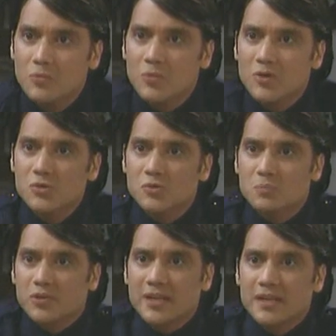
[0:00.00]
I'm the one who's
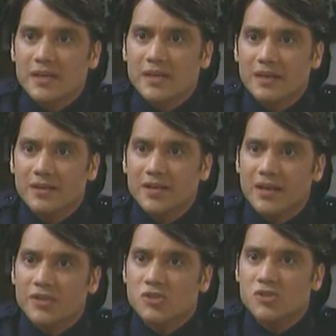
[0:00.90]
bleeding,
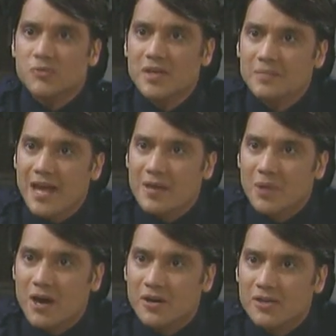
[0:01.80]
getting screamed at
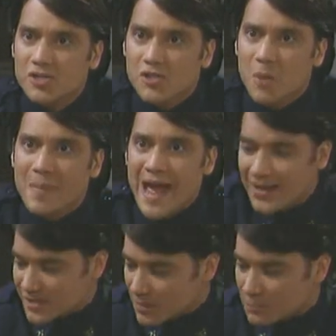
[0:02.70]
by her because she's all
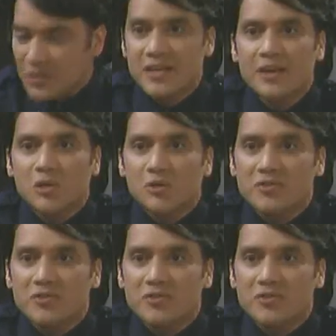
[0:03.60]
mad because I'm bleeding all